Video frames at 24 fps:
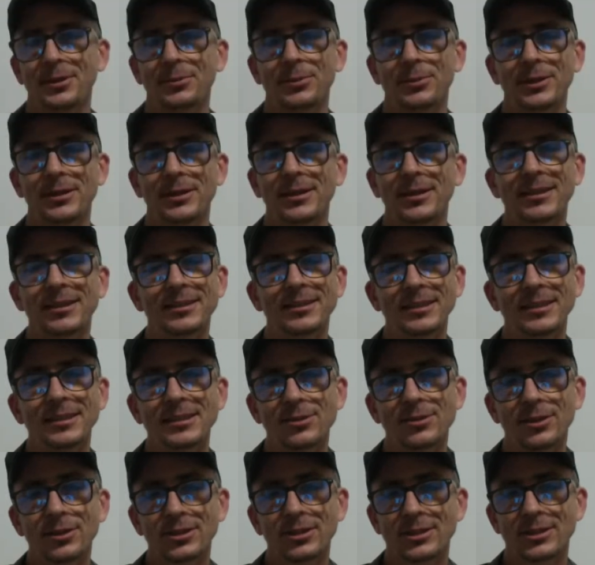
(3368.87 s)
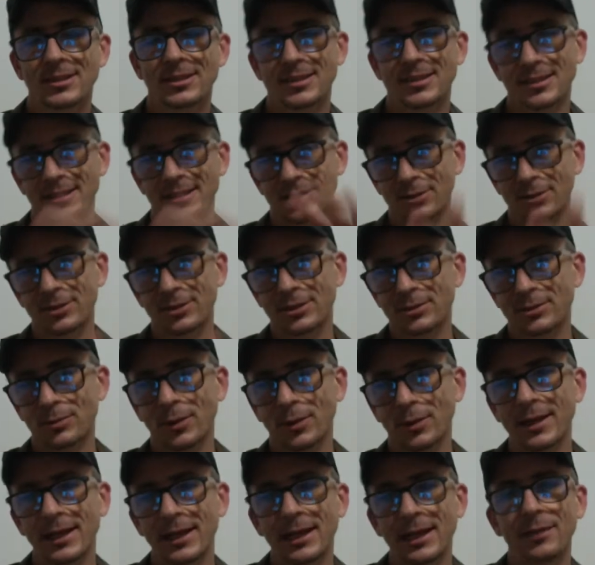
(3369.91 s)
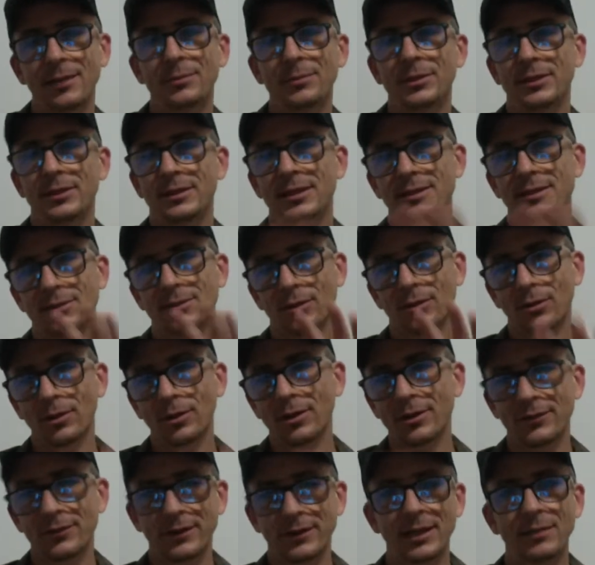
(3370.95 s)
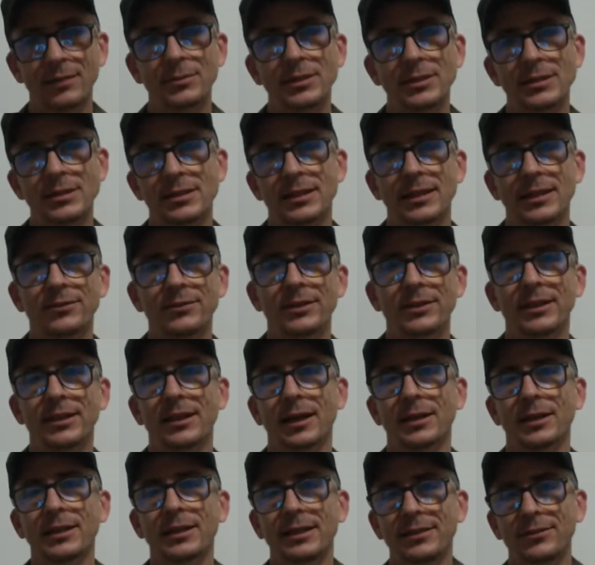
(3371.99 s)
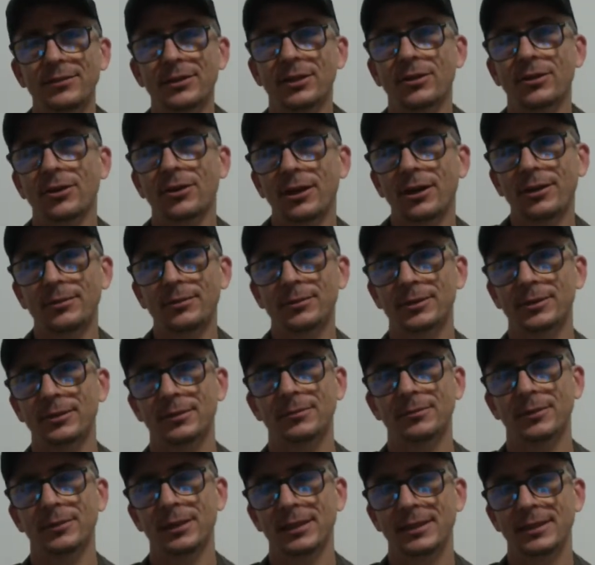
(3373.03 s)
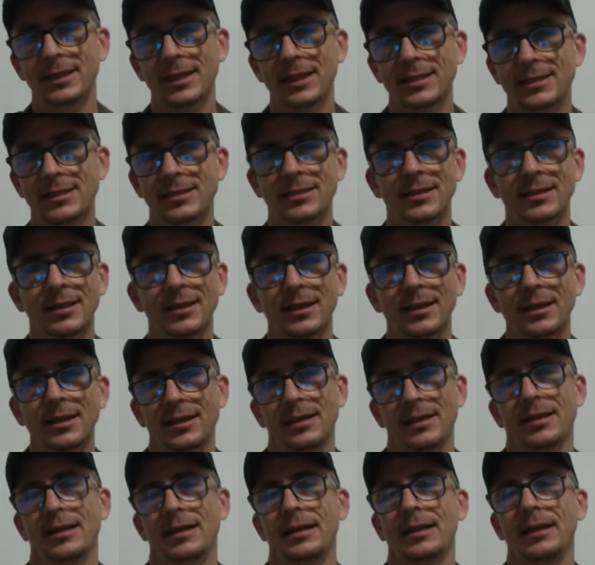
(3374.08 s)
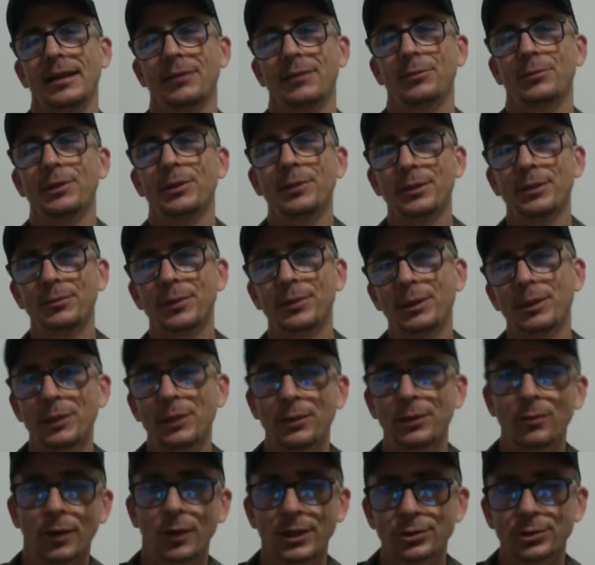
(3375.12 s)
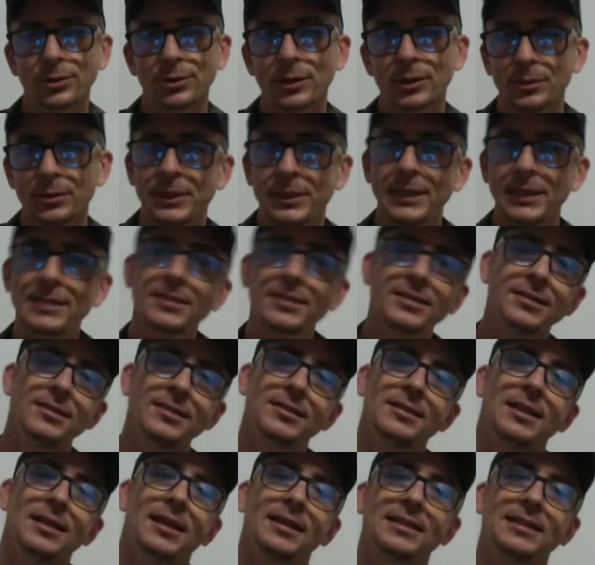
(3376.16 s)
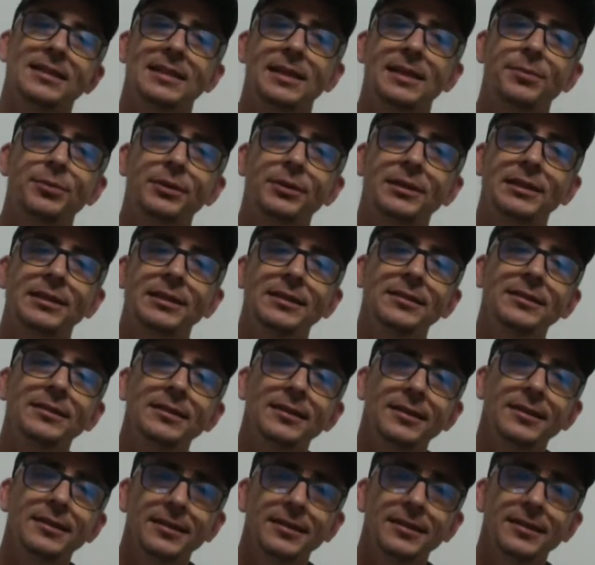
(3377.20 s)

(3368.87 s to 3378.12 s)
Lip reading: But it's not just one element. There's a whole lot of elements and everything. Even Karen will attest. Like when we'd watch all the pieces like separately,